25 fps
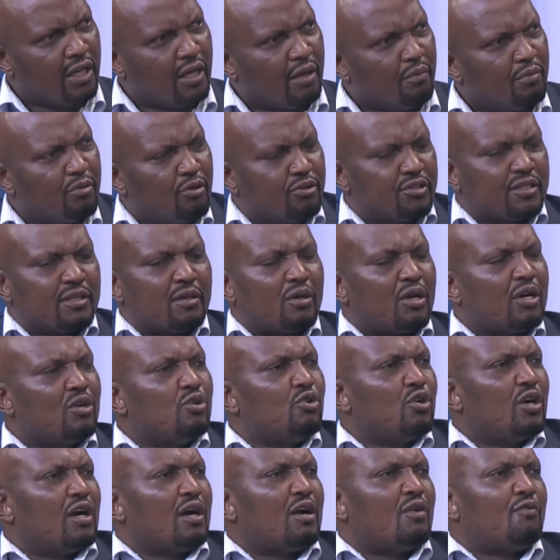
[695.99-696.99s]
because
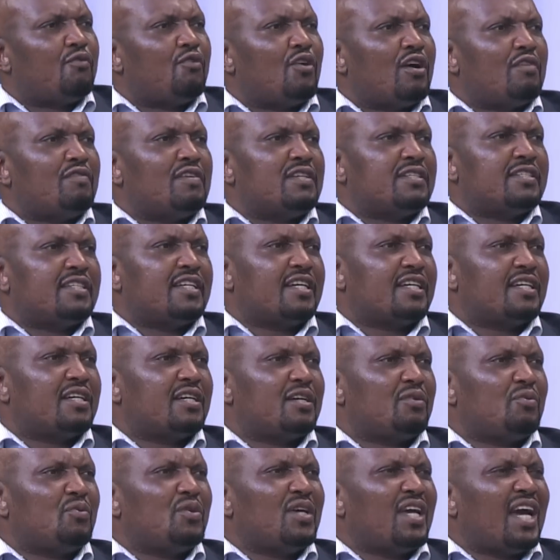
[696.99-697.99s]
for heaven's sake,
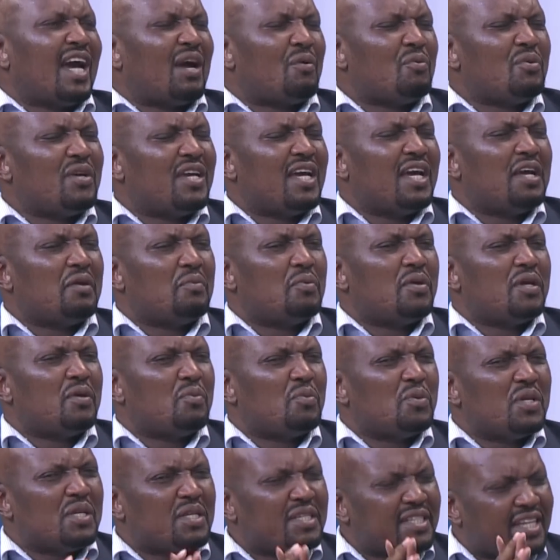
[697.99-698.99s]

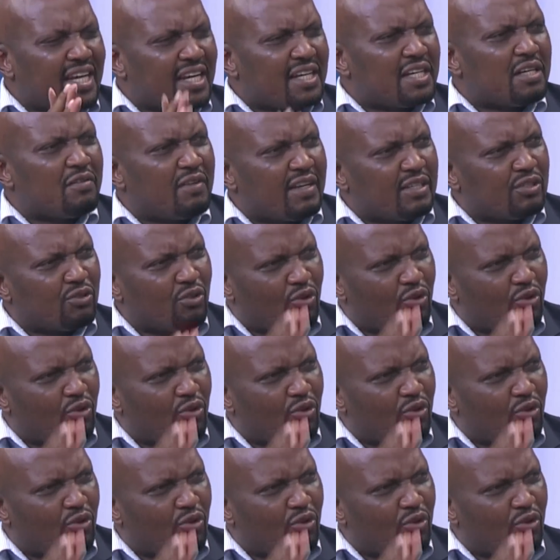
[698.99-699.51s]
we sacrifice